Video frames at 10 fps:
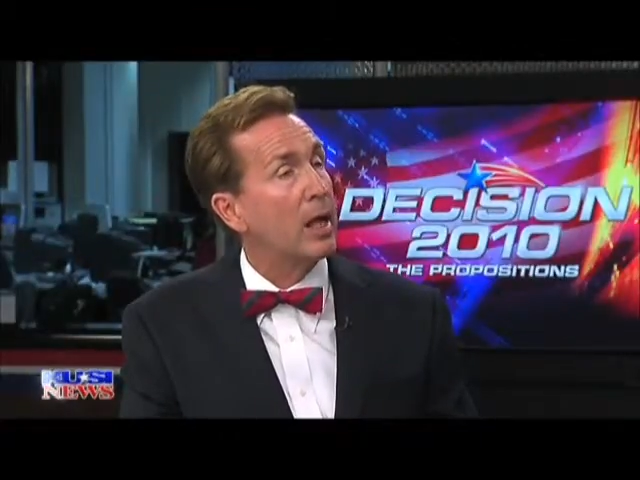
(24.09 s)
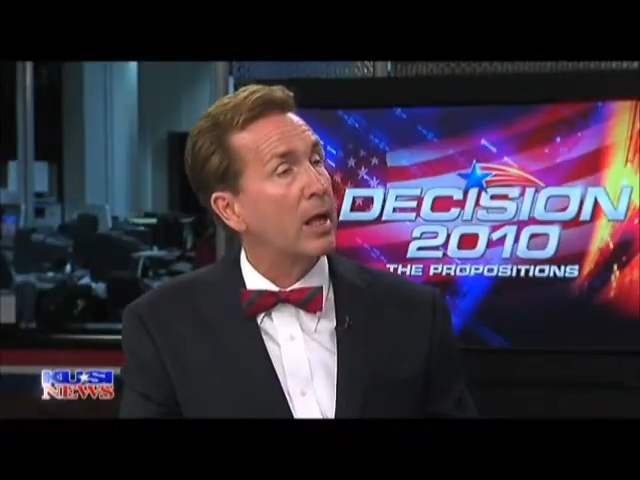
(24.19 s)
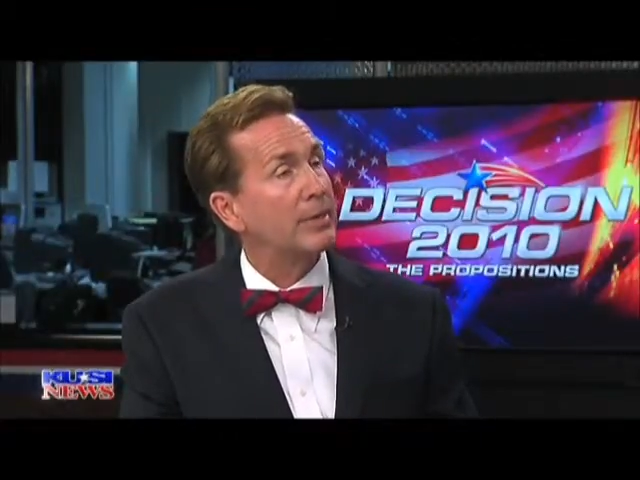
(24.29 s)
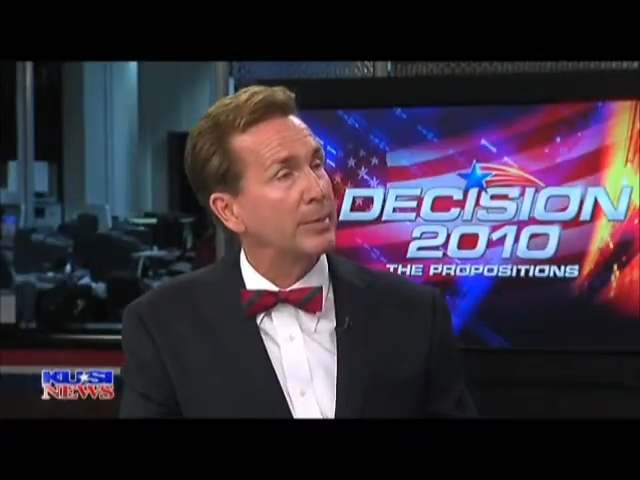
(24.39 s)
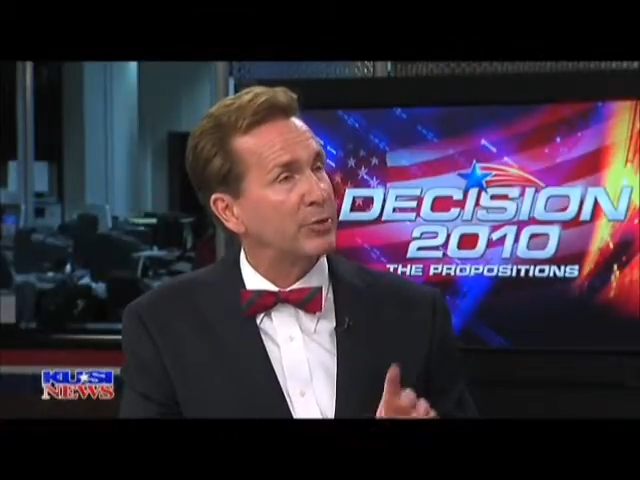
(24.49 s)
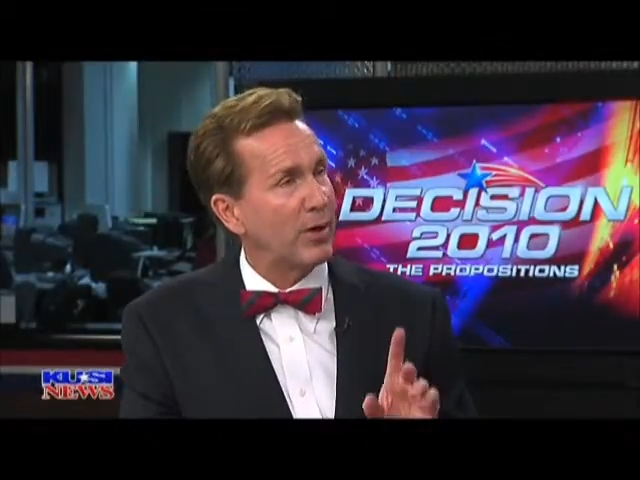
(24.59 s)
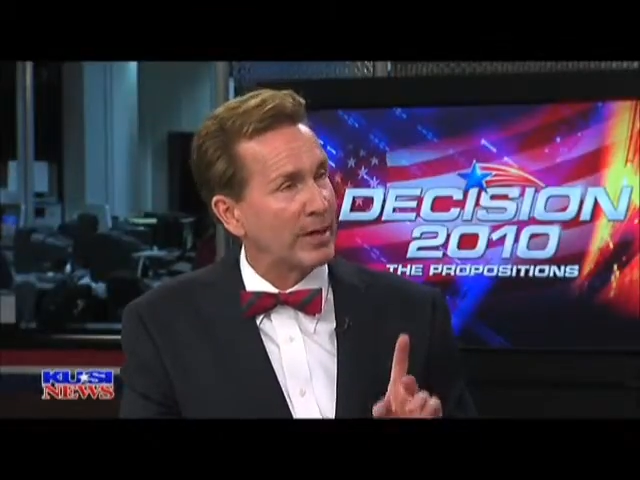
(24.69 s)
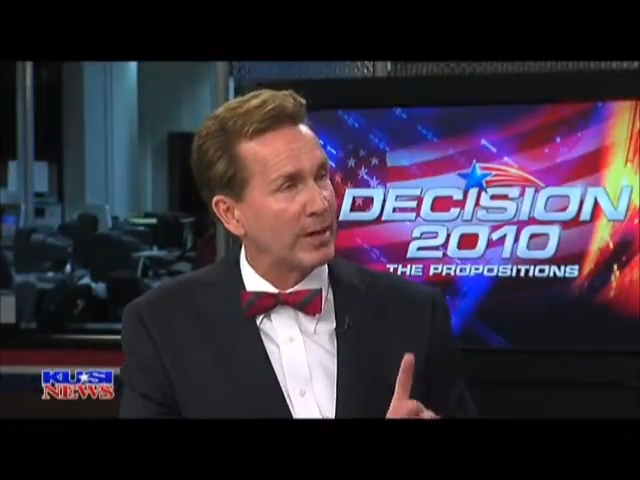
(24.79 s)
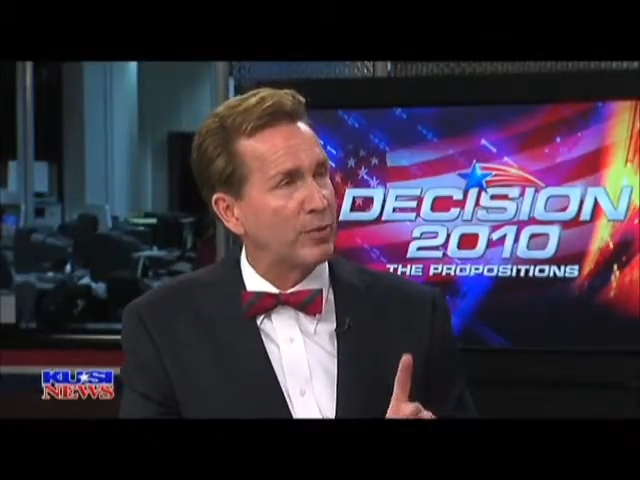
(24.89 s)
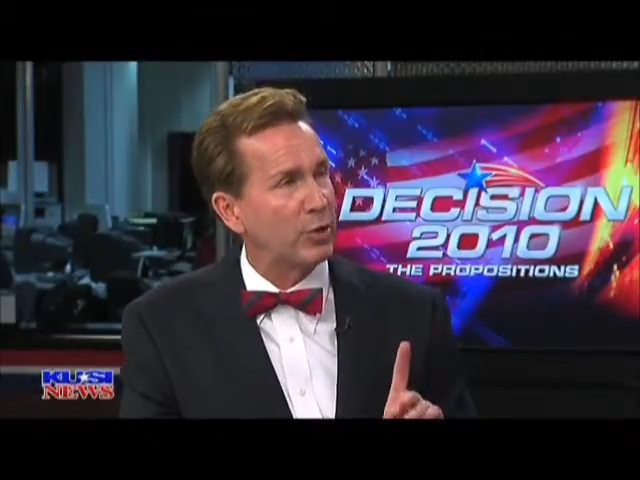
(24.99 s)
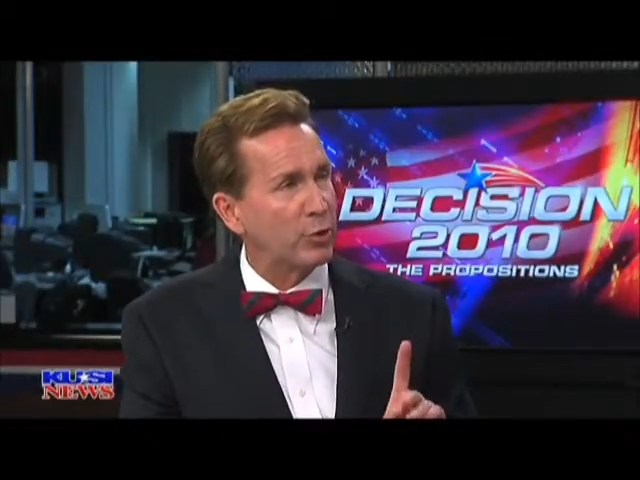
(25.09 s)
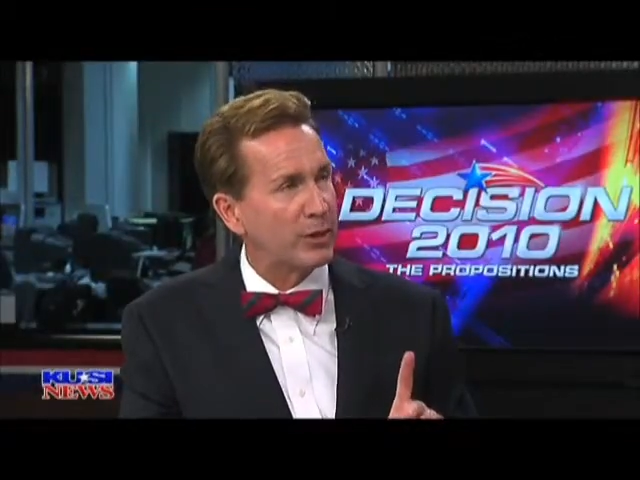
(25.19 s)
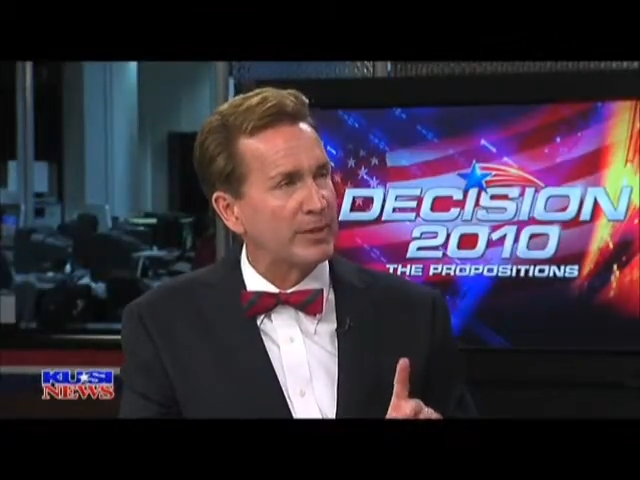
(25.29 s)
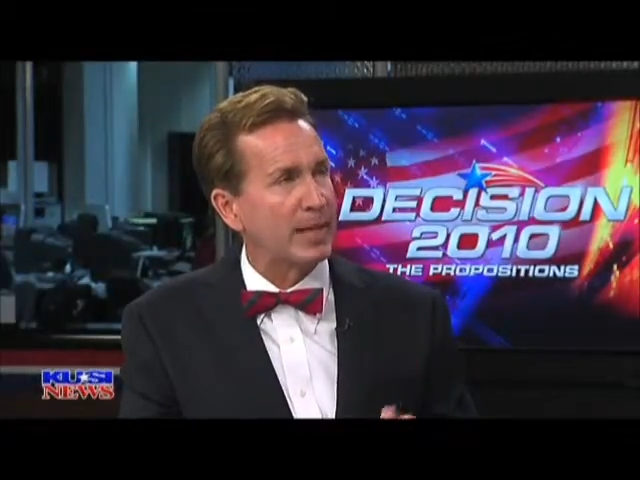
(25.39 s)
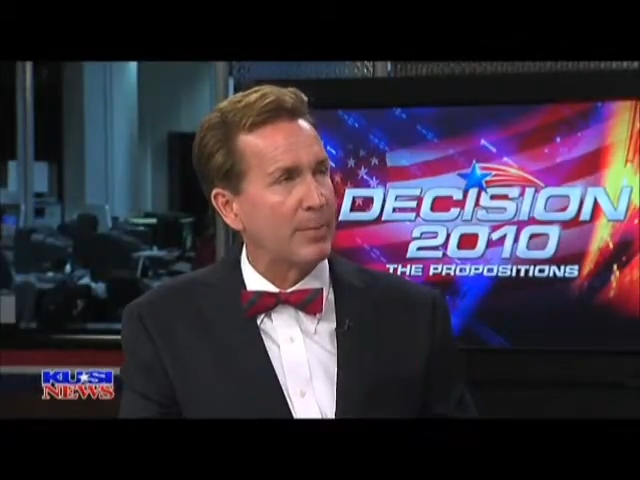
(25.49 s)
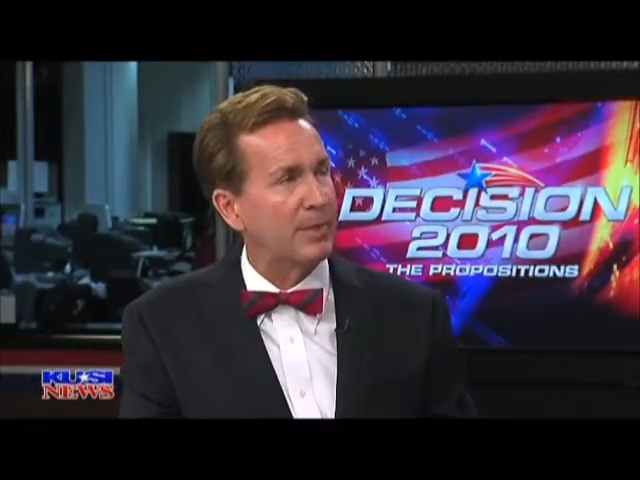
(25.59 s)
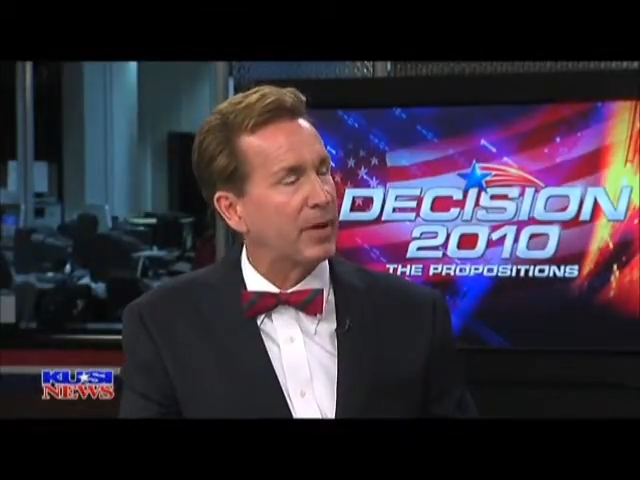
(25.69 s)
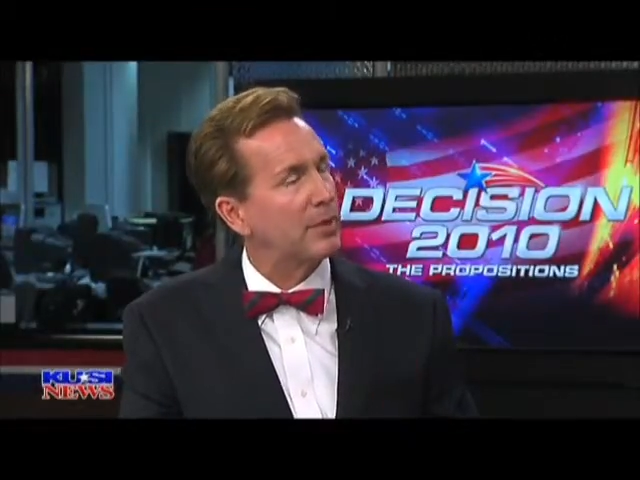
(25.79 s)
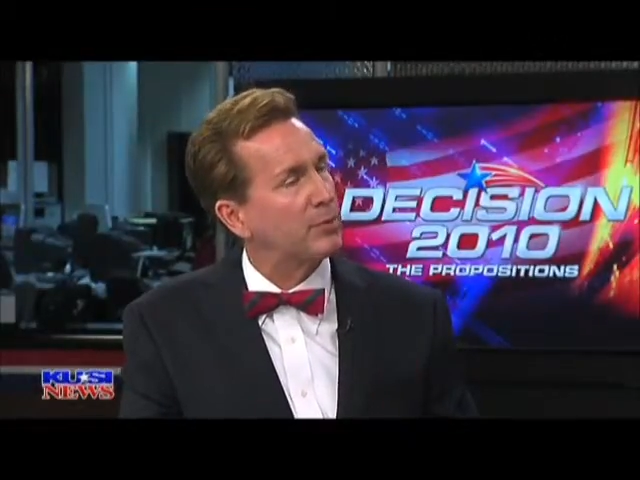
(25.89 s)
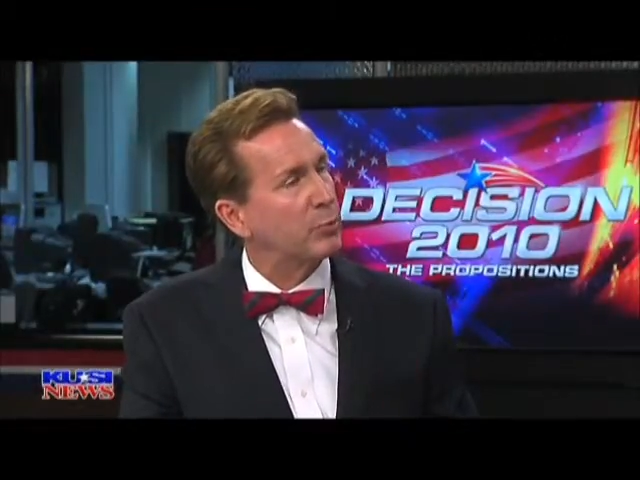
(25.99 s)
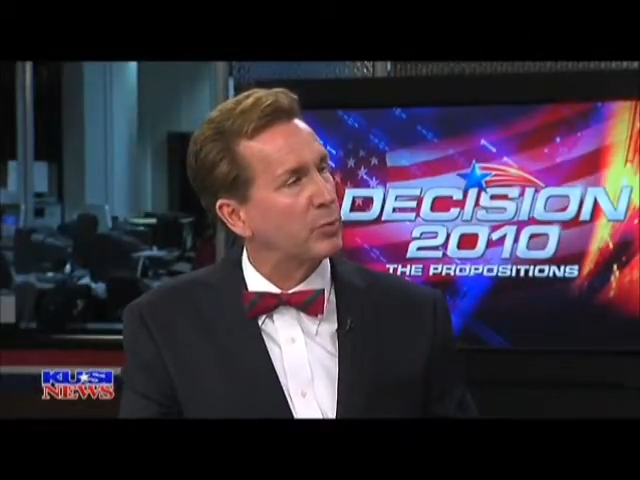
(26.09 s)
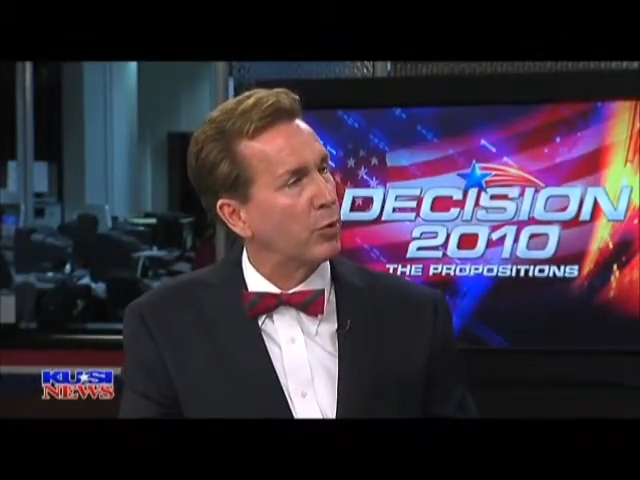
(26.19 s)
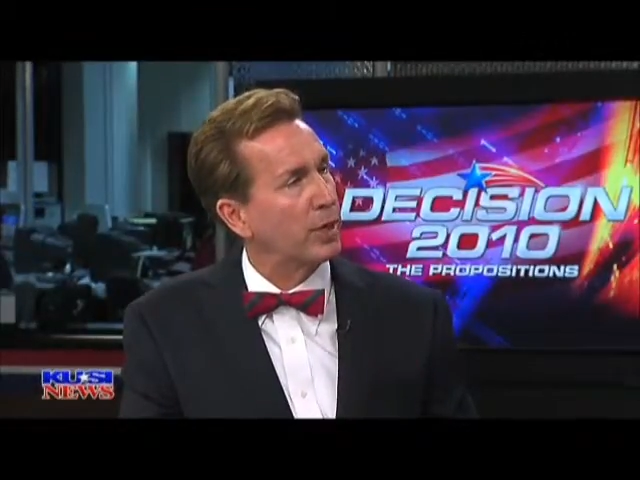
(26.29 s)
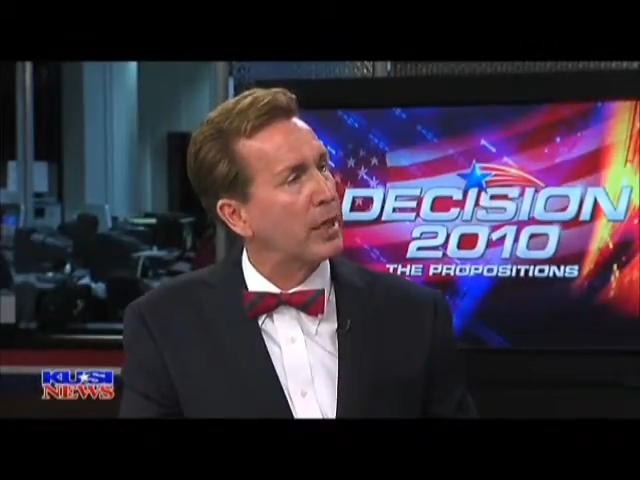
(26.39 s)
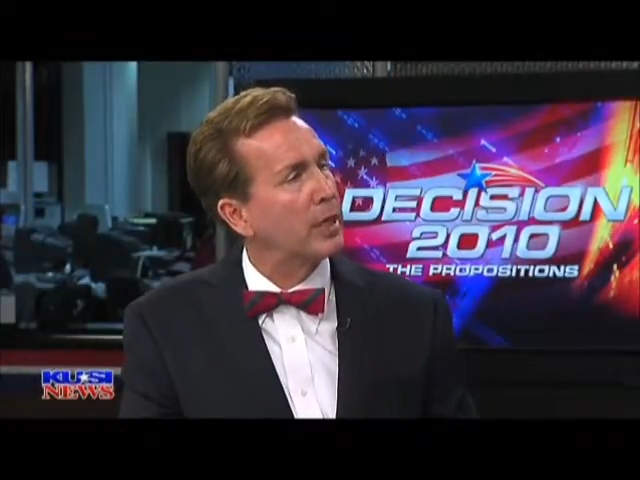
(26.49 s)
Let me try to give you a good example of how this would work.